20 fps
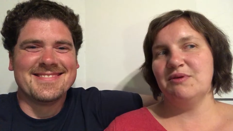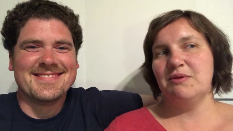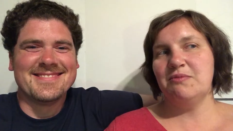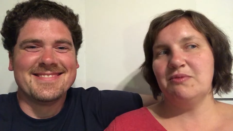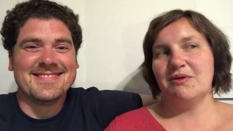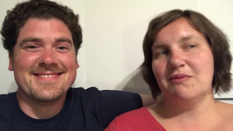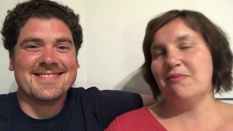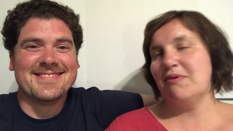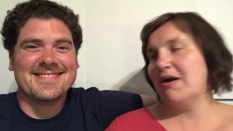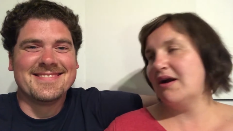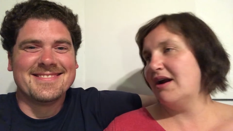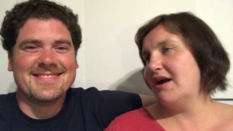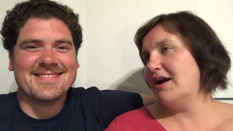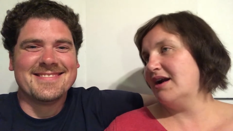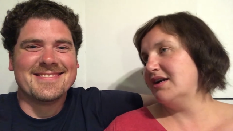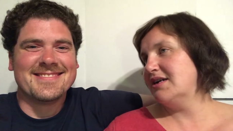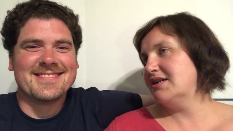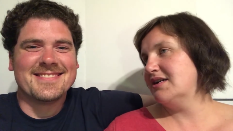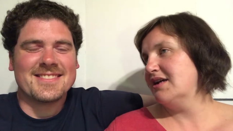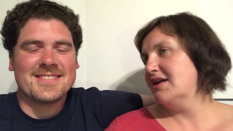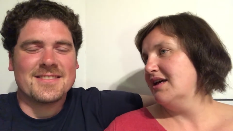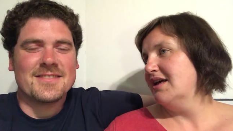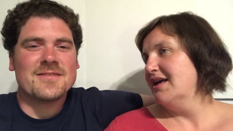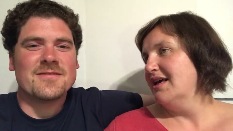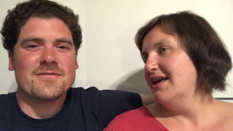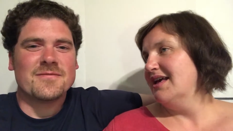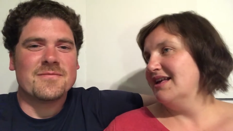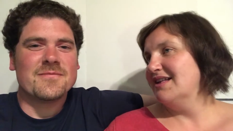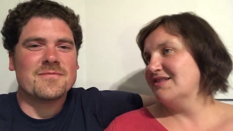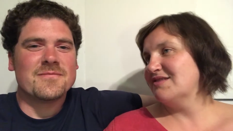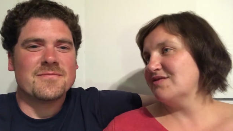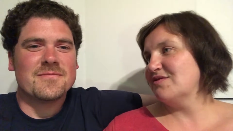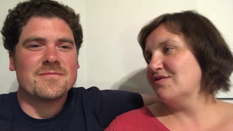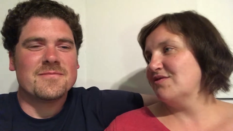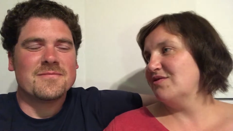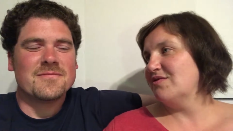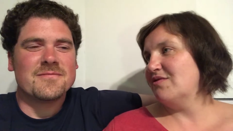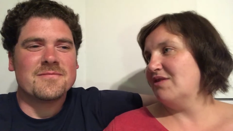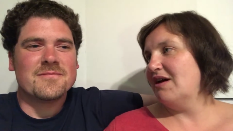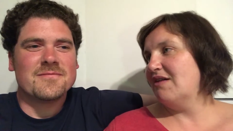Speaker 1: be prepared. And so,
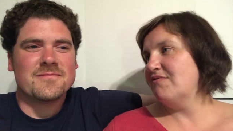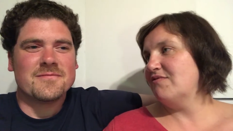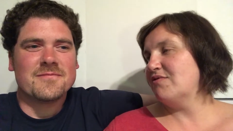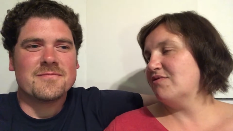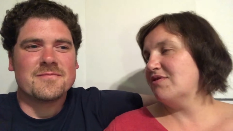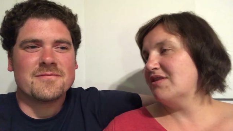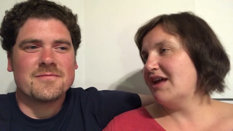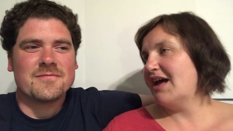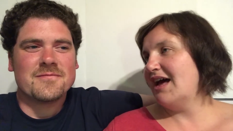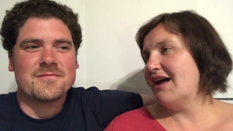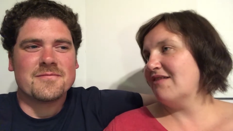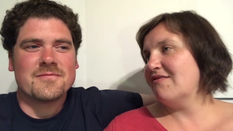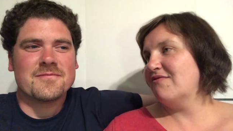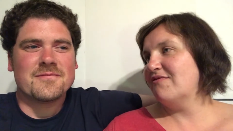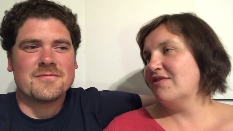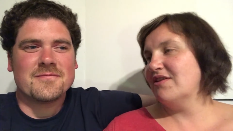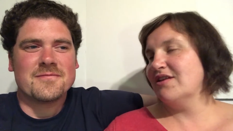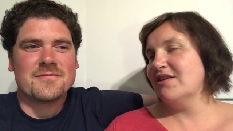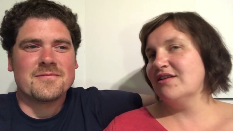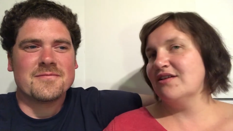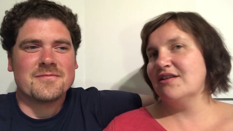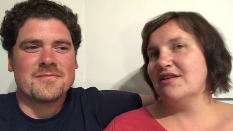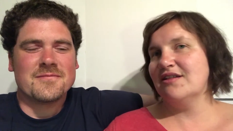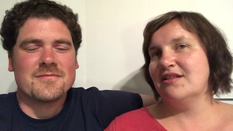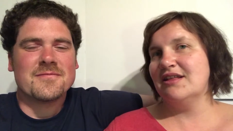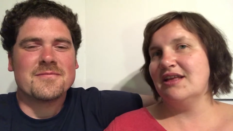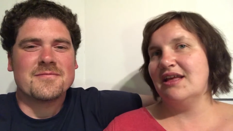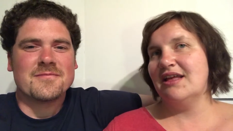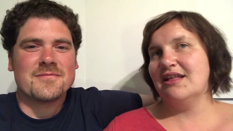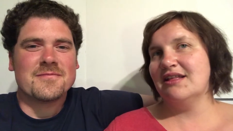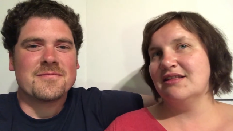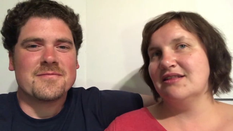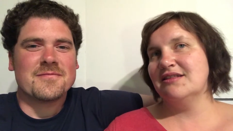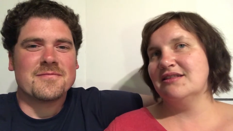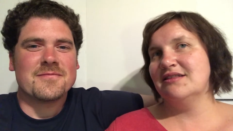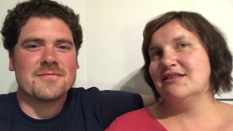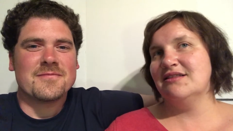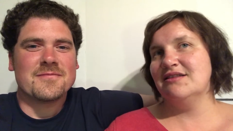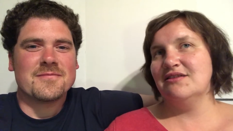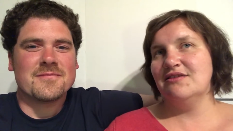you know, have your tank filled
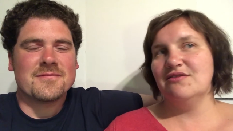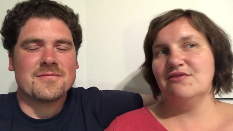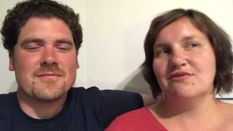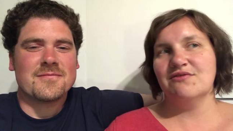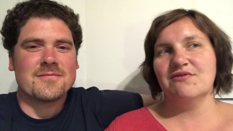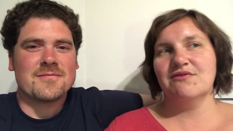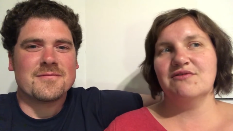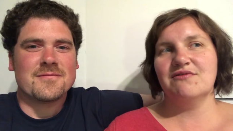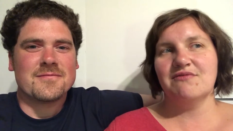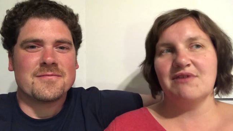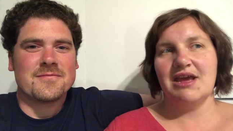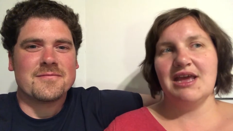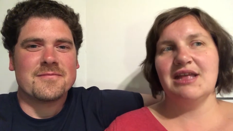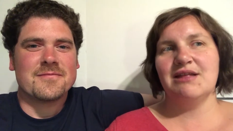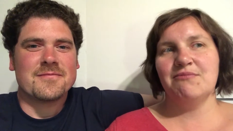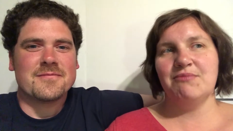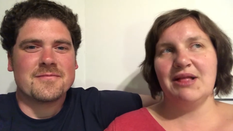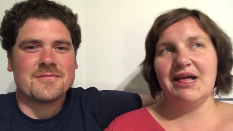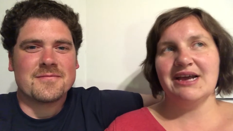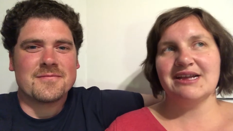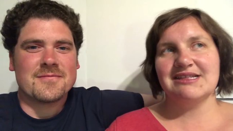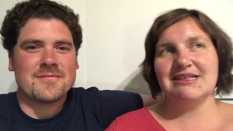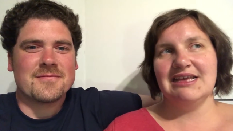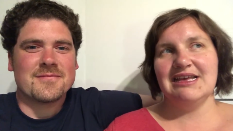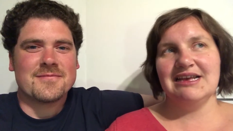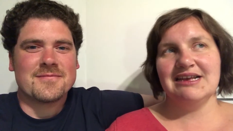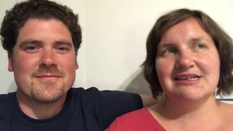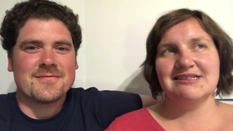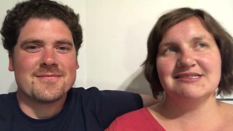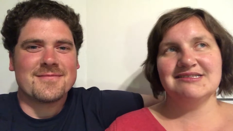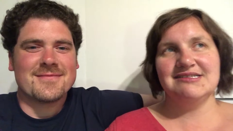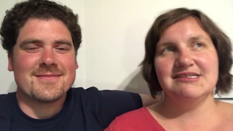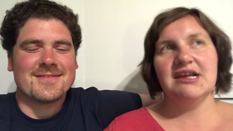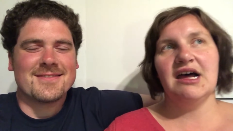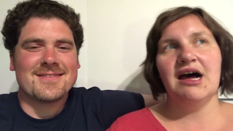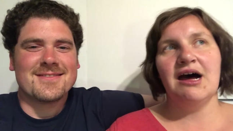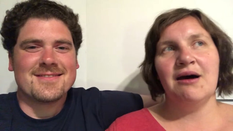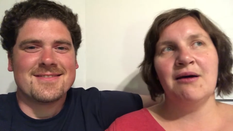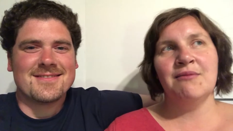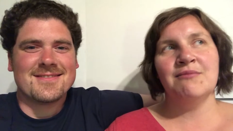and your gray and black tanks
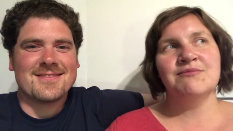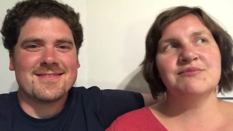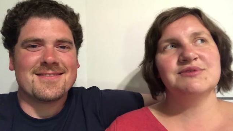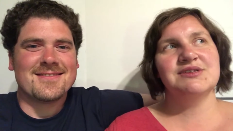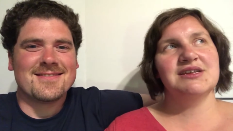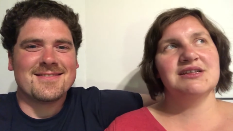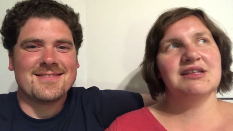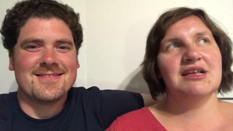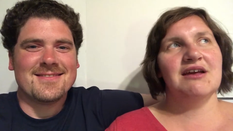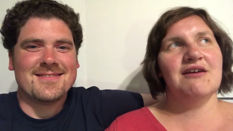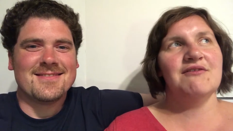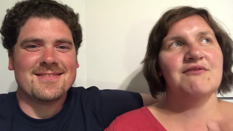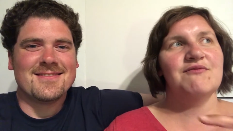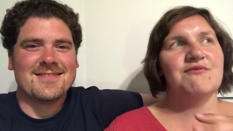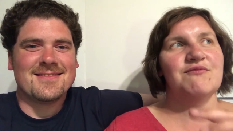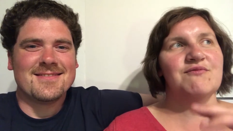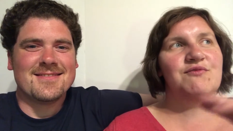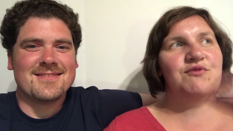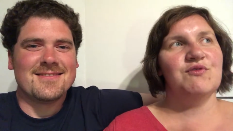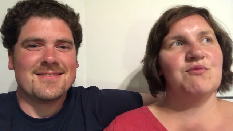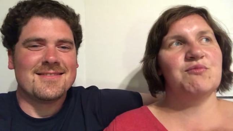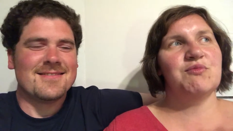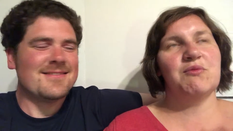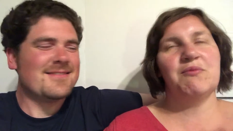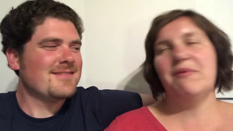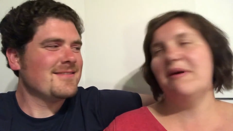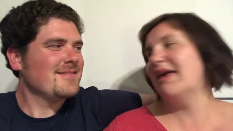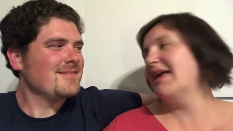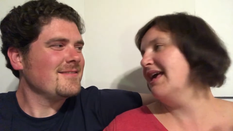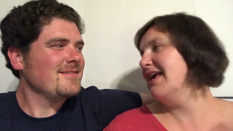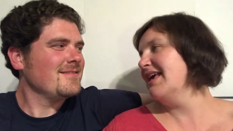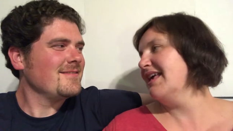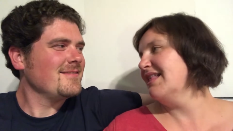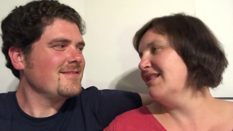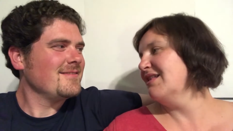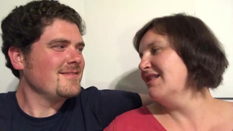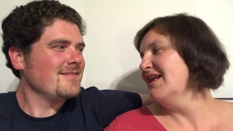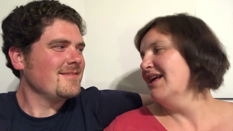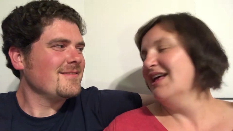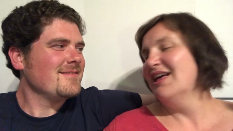dumped and have full
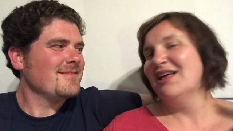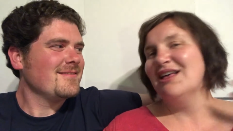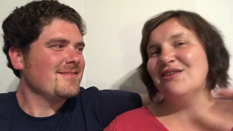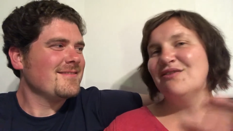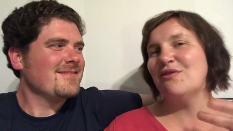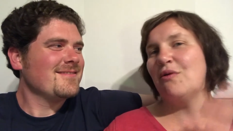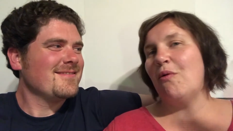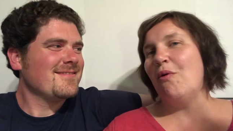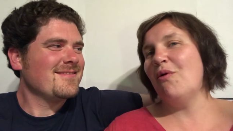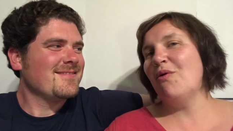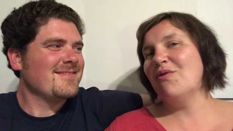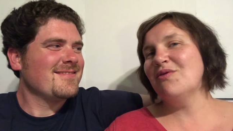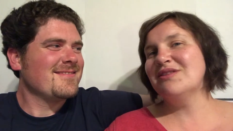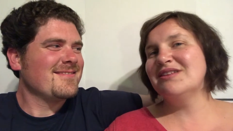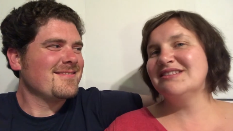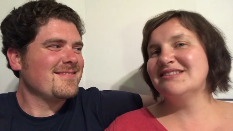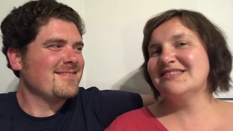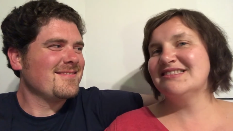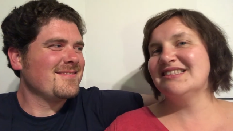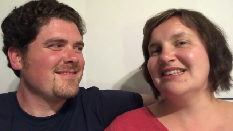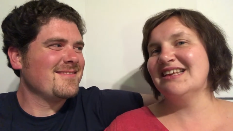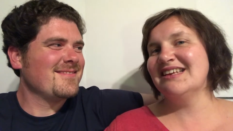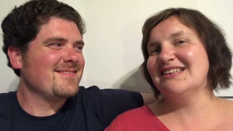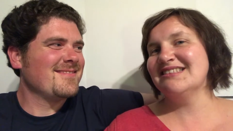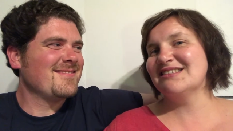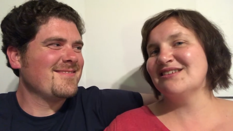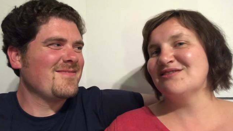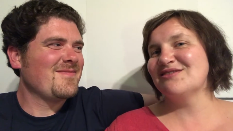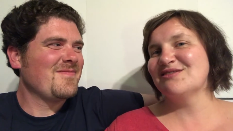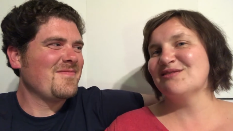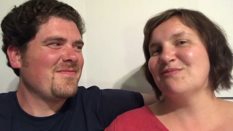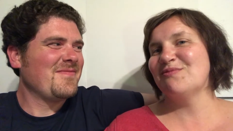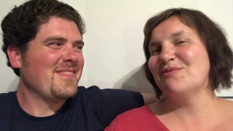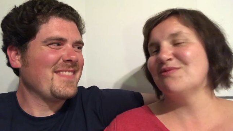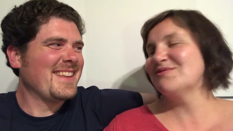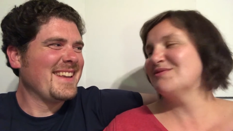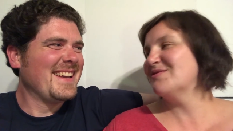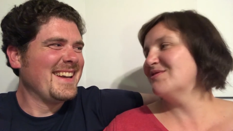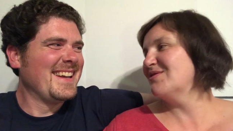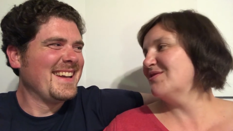propane. You know, all these things they're
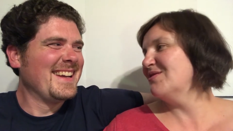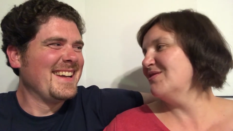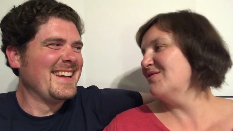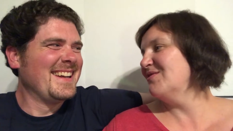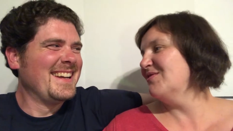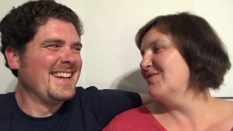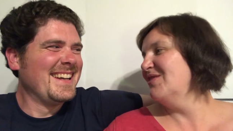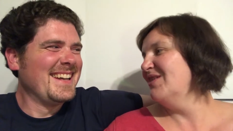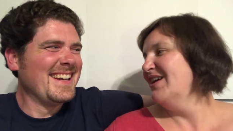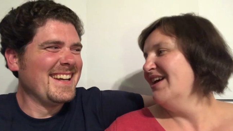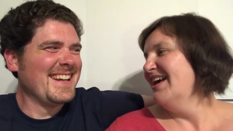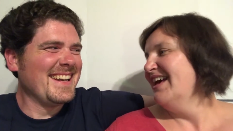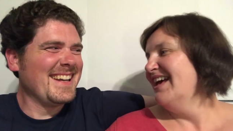supposed to do.